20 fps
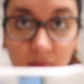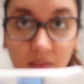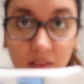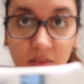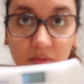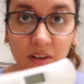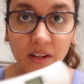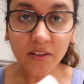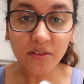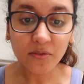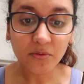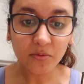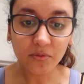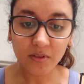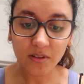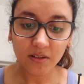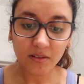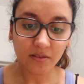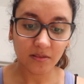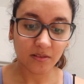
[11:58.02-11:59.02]
If I knew
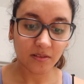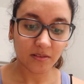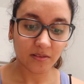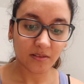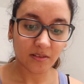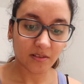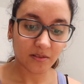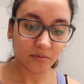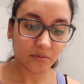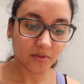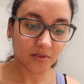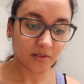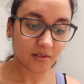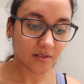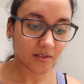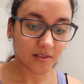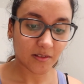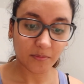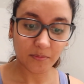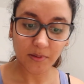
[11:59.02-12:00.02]
that this test was gonna
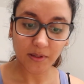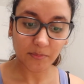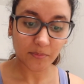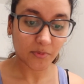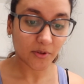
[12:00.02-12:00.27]
come back